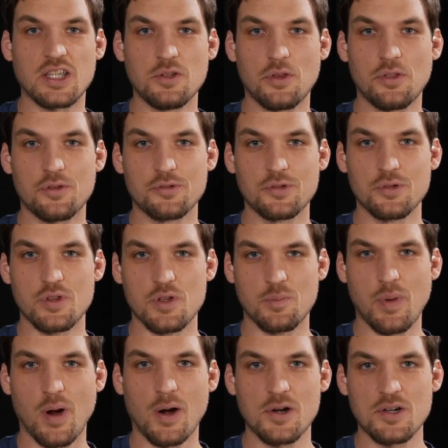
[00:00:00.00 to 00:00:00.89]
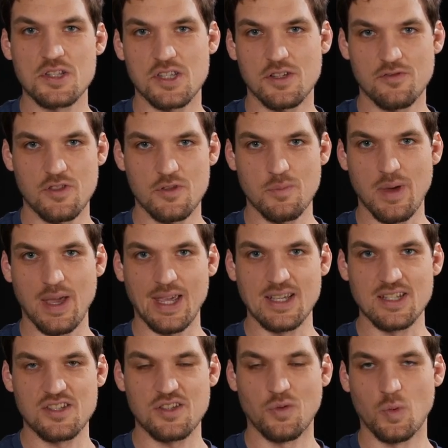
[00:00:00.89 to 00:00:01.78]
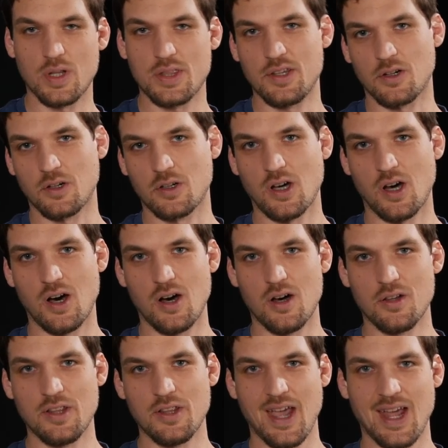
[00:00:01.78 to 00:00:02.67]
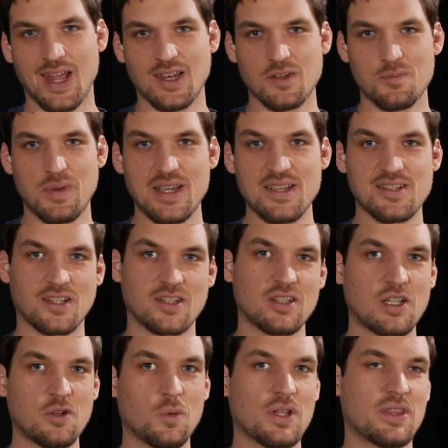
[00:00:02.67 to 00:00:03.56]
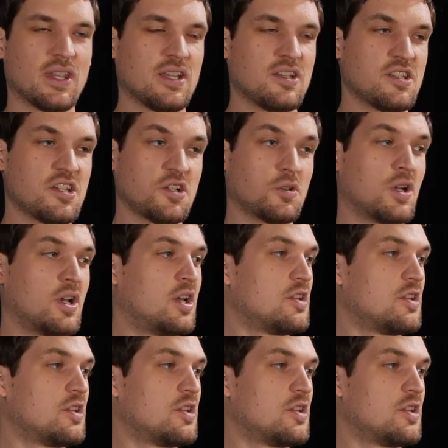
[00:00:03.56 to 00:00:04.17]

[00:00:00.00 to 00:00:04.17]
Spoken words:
you through the parts of the bass, what they're called, and basically what they do.